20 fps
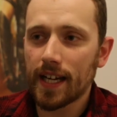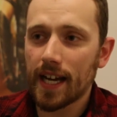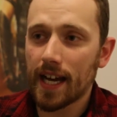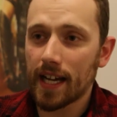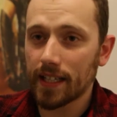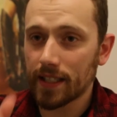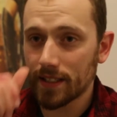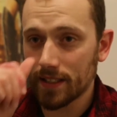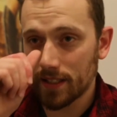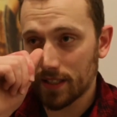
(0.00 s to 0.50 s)

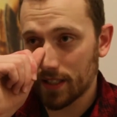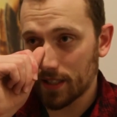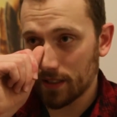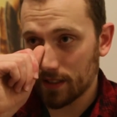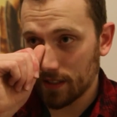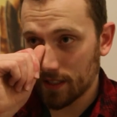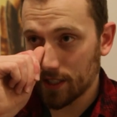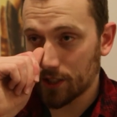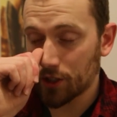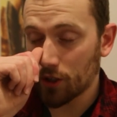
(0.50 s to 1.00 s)
and
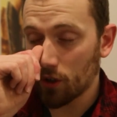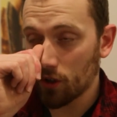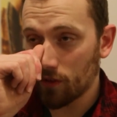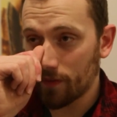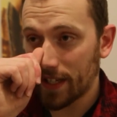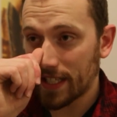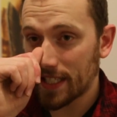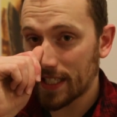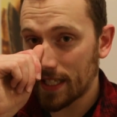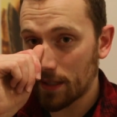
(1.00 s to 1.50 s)
the solo
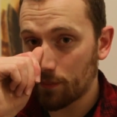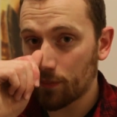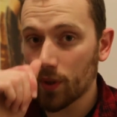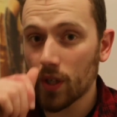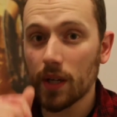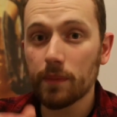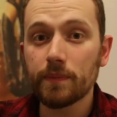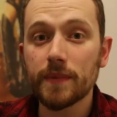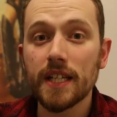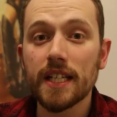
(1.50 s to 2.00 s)
vids I did
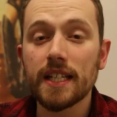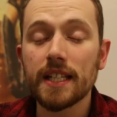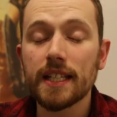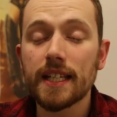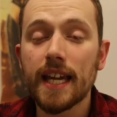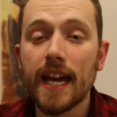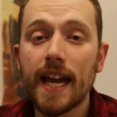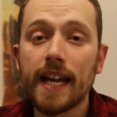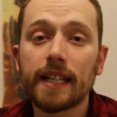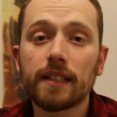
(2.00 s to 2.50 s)
put up didn't
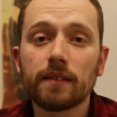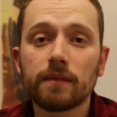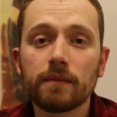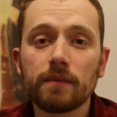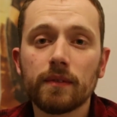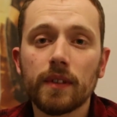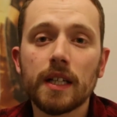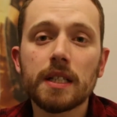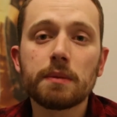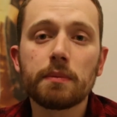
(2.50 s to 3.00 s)
get
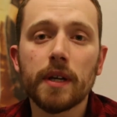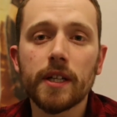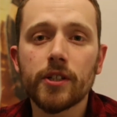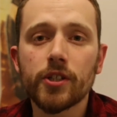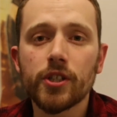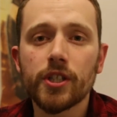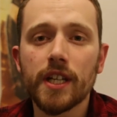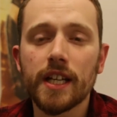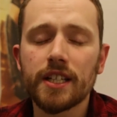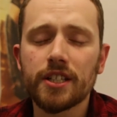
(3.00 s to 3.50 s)
as
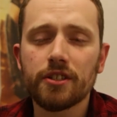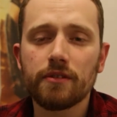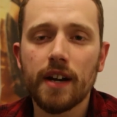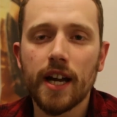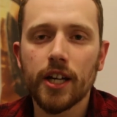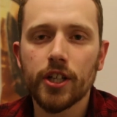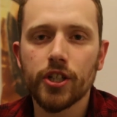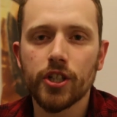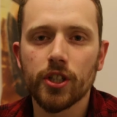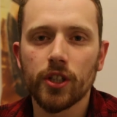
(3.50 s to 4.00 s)
much
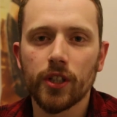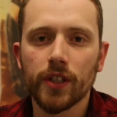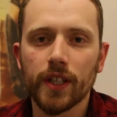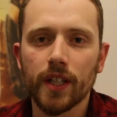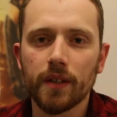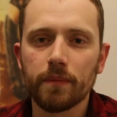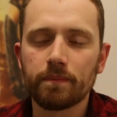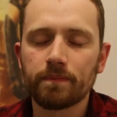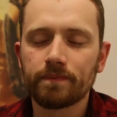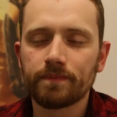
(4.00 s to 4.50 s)
interaction on
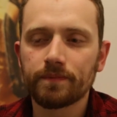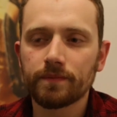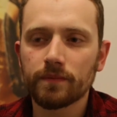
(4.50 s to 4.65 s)
them.